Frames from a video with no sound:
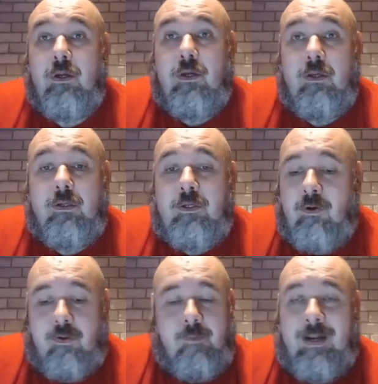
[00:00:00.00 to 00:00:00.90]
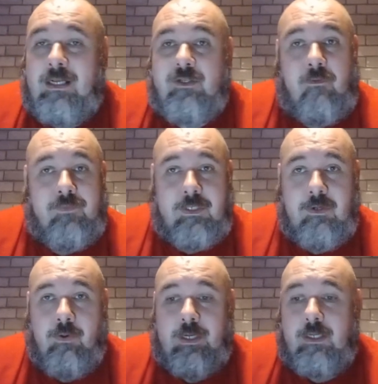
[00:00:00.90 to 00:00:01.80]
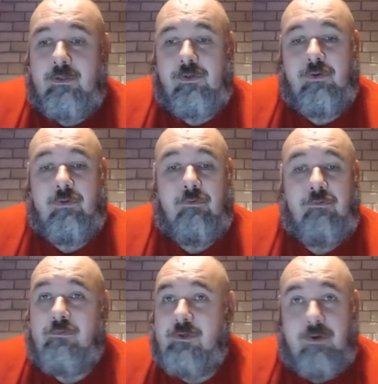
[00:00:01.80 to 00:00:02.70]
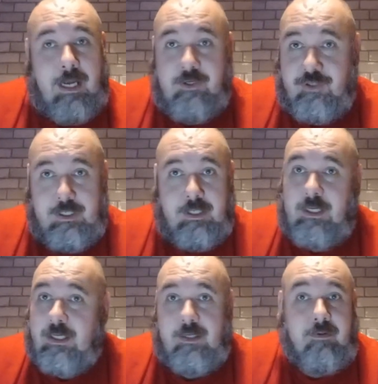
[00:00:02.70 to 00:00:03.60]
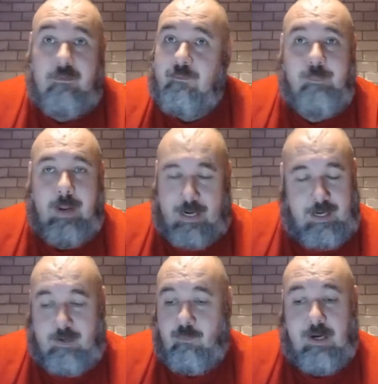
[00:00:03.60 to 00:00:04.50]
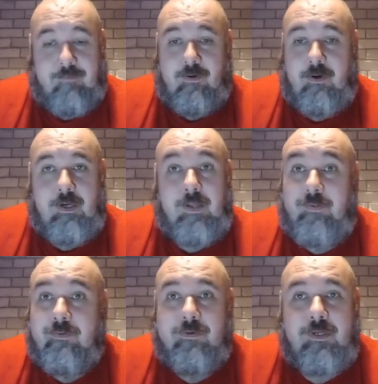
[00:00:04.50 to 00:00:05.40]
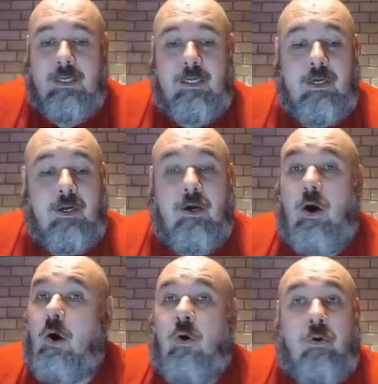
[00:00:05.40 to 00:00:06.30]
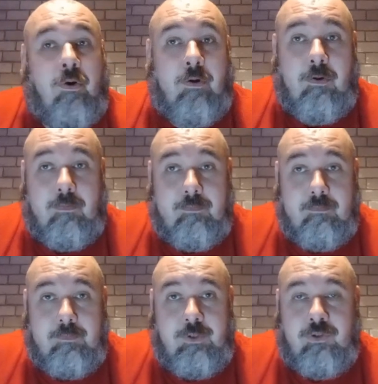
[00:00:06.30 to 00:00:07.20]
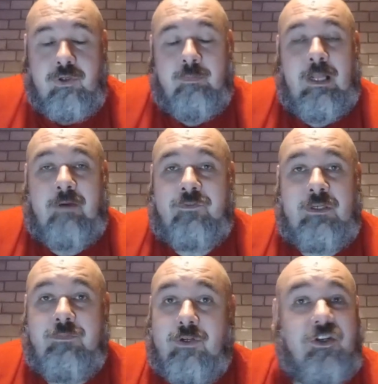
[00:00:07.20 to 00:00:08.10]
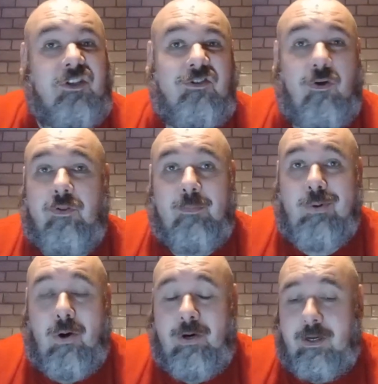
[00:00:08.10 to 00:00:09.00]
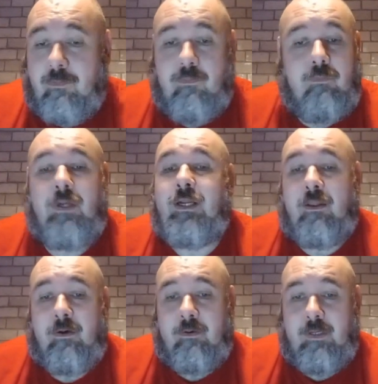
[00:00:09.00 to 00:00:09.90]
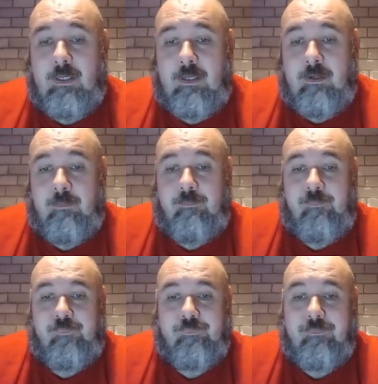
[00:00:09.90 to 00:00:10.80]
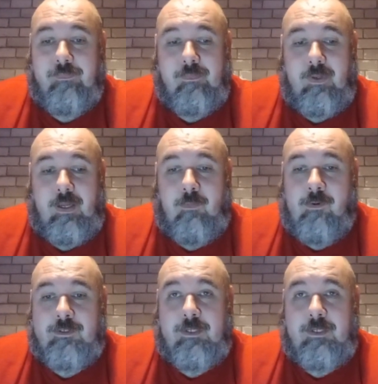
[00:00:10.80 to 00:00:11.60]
you know, the money's obviously going into, you know, engineering and pay and whatever, and or YouTube live streams are just not their priority. One or the other. It wasn't a